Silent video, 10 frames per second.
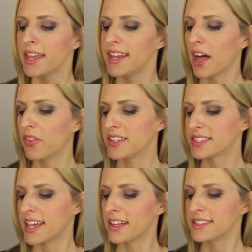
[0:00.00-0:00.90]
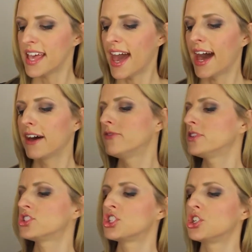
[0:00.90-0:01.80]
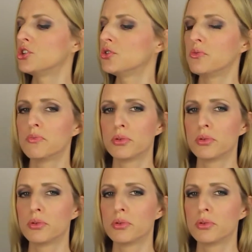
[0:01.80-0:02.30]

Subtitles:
Now this does have two